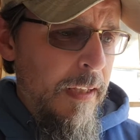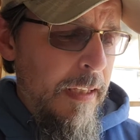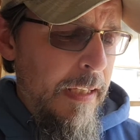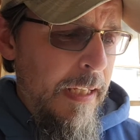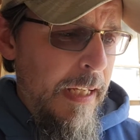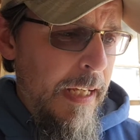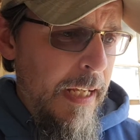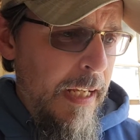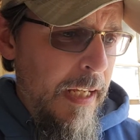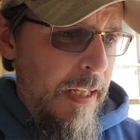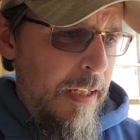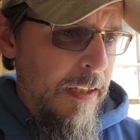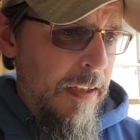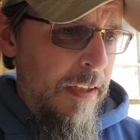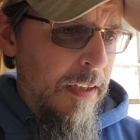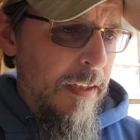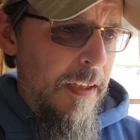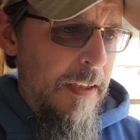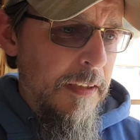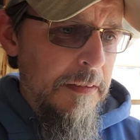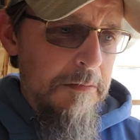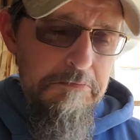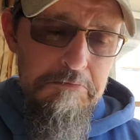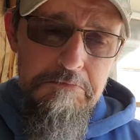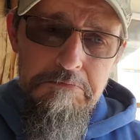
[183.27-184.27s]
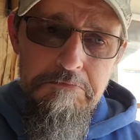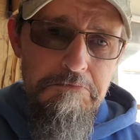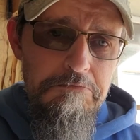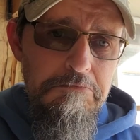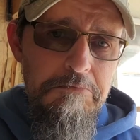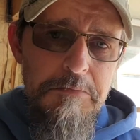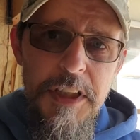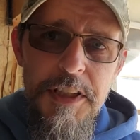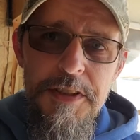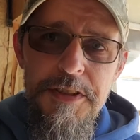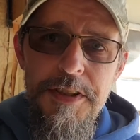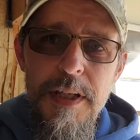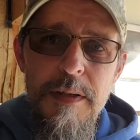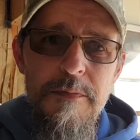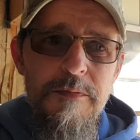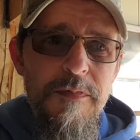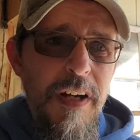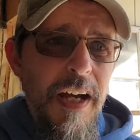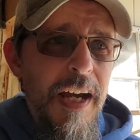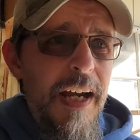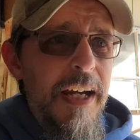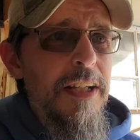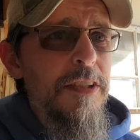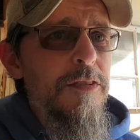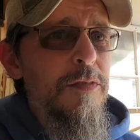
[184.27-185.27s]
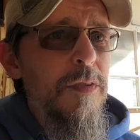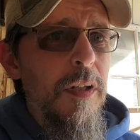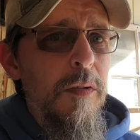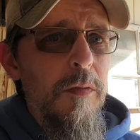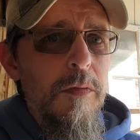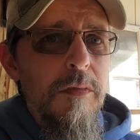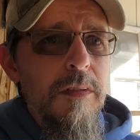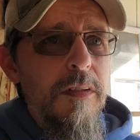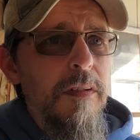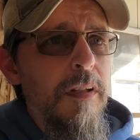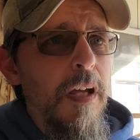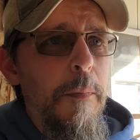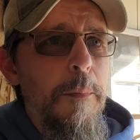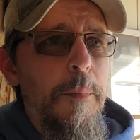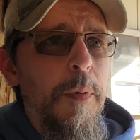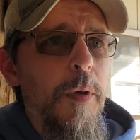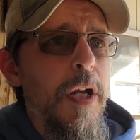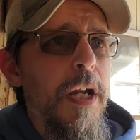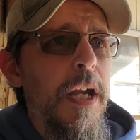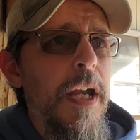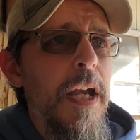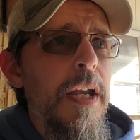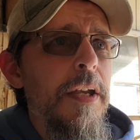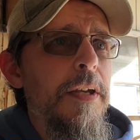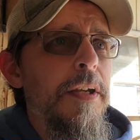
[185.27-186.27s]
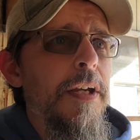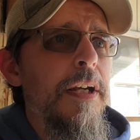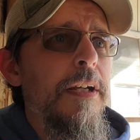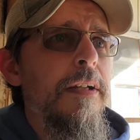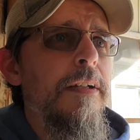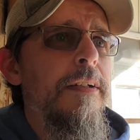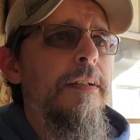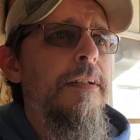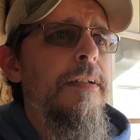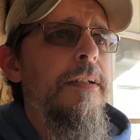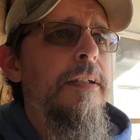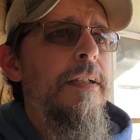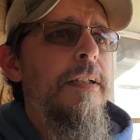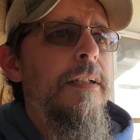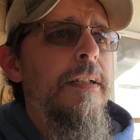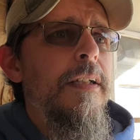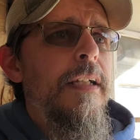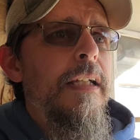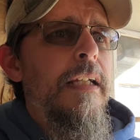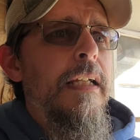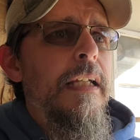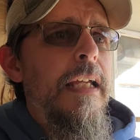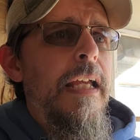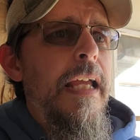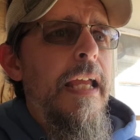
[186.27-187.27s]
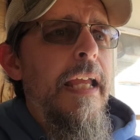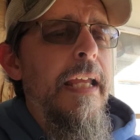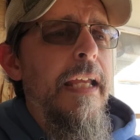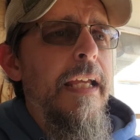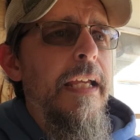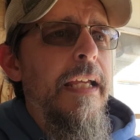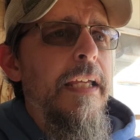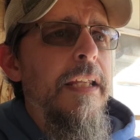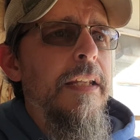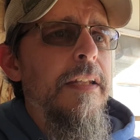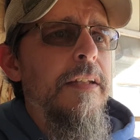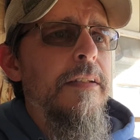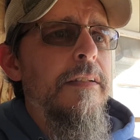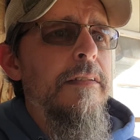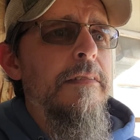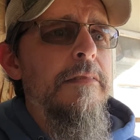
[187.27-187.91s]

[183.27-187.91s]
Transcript: And this seemed fine, so I put it in there, and